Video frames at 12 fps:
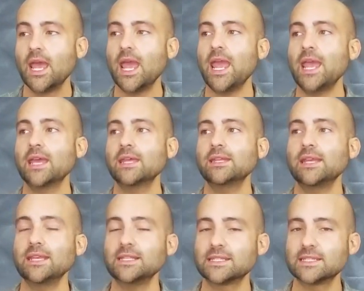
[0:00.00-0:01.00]
And
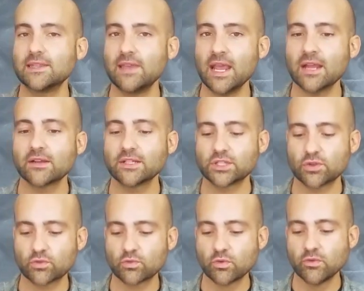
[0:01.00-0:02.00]
it's there, it's
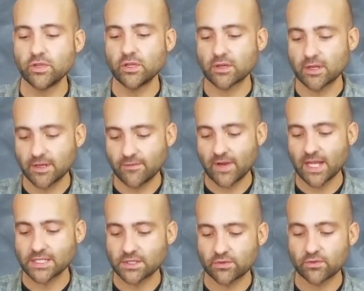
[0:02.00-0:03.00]
through your
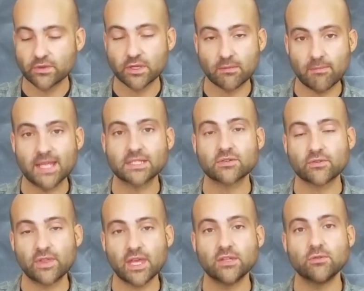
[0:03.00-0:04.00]
advisor, through your mentor,
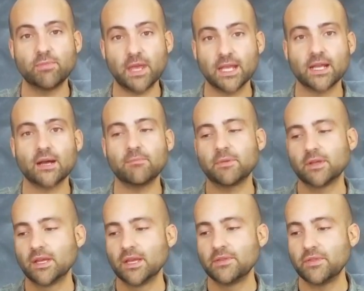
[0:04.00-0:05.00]
that you pick up
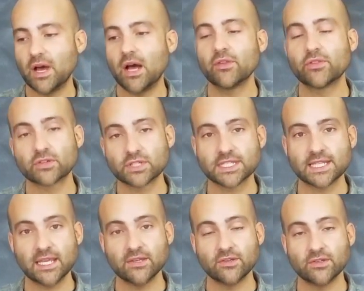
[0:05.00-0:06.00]
the other
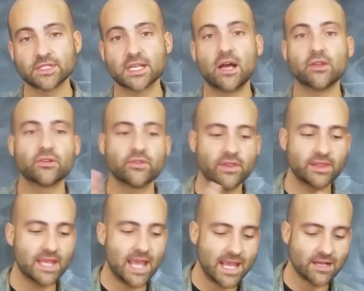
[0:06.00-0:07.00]
skills other than
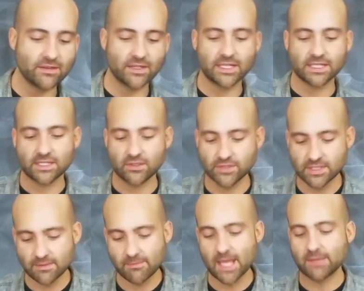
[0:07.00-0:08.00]
the analytic skills
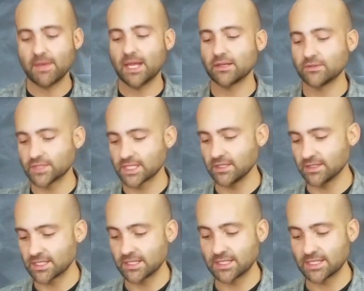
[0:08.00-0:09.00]
and the mathematical
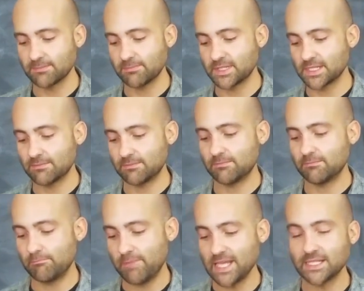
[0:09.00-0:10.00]
skills and the
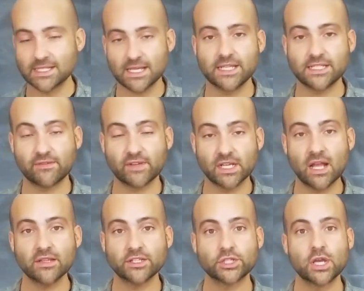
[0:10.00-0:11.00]
base scientific
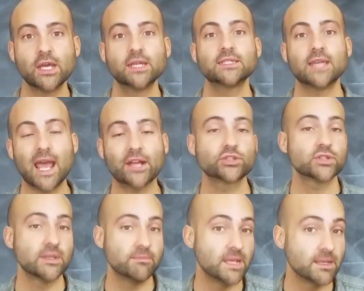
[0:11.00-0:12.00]
knowledge to
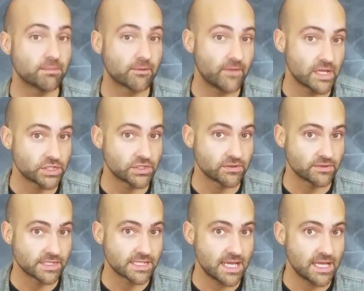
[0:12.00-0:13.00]
actually be a professional
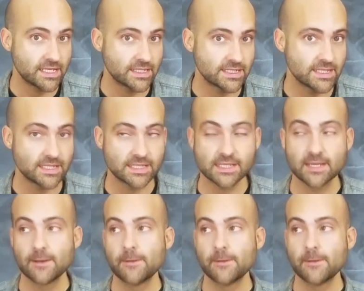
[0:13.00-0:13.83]
scientist.